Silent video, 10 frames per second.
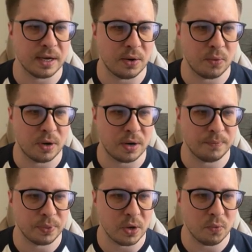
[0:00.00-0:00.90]
our
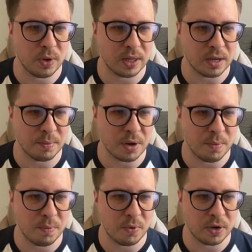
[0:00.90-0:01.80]
welcome
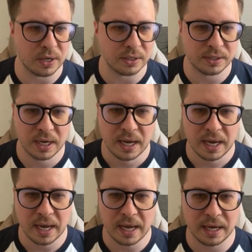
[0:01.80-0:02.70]
component.
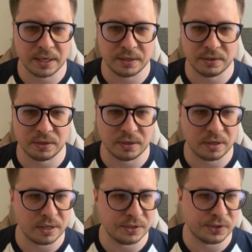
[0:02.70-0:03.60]
And
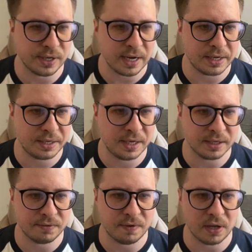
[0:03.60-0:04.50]
inside
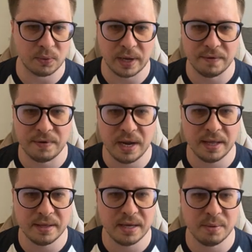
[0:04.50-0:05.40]
TS file we have
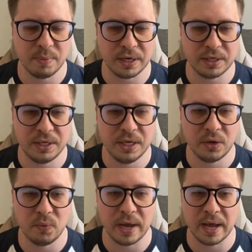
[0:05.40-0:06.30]
nothing, but
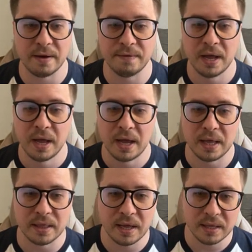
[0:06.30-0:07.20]
here we have
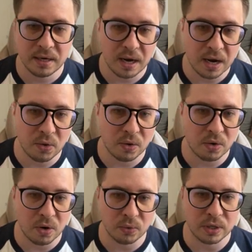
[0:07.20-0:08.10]
another
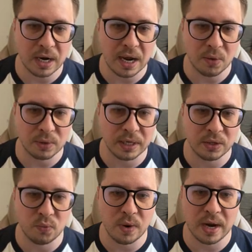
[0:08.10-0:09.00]
router
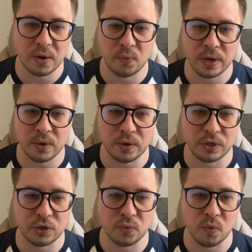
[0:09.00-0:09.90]
outlet where we're
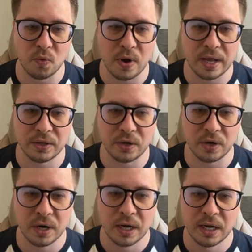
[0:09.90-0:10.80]
going to
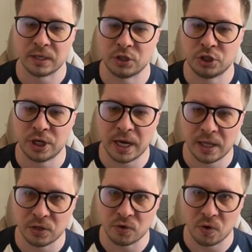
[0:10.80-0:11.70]
render
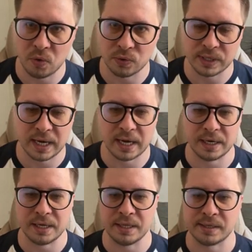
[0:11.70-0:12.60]
child routes
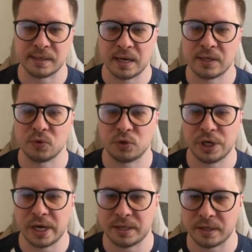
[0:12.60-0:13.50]
and its
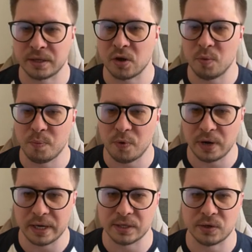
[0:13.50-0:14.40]
associated
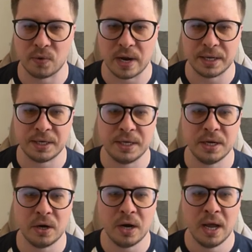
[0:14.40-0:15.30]
components right
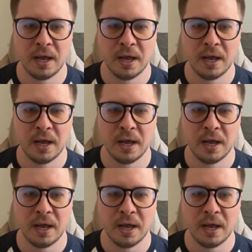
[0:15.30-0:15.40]
here.